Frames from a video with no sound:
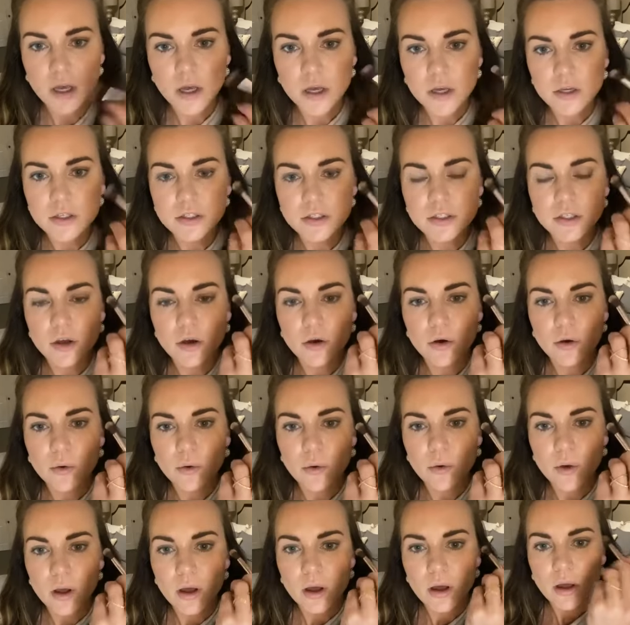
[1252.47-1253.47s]
So
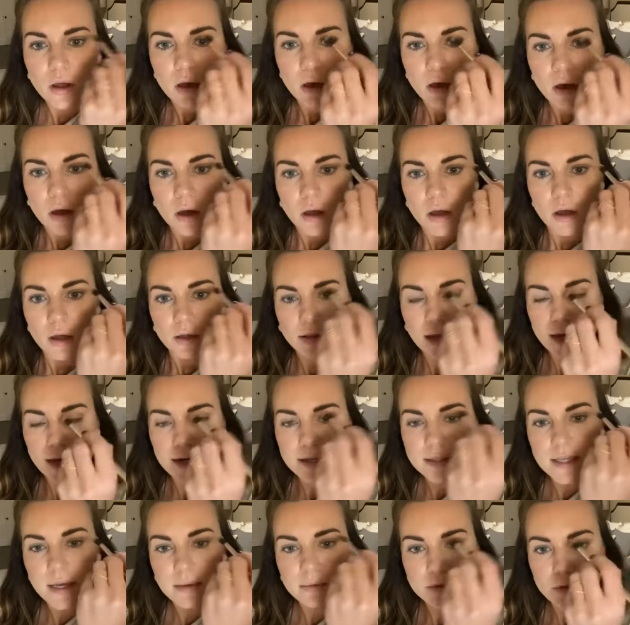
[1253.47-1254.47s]
a lot of
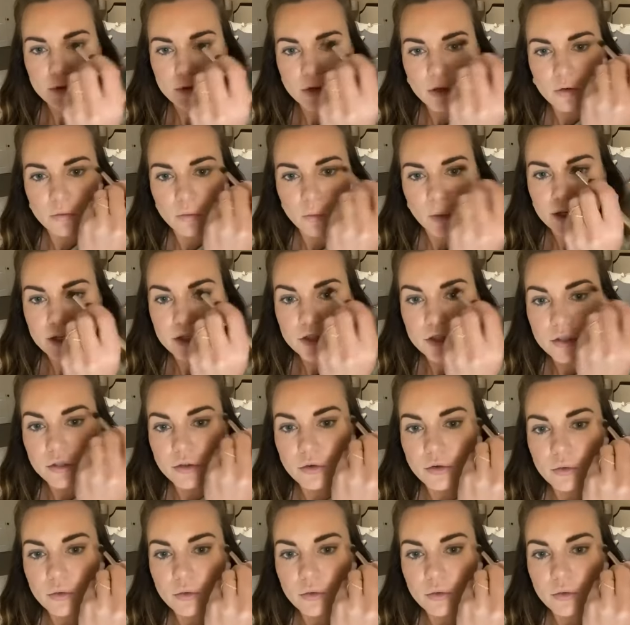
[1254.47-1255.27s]
times when you windshield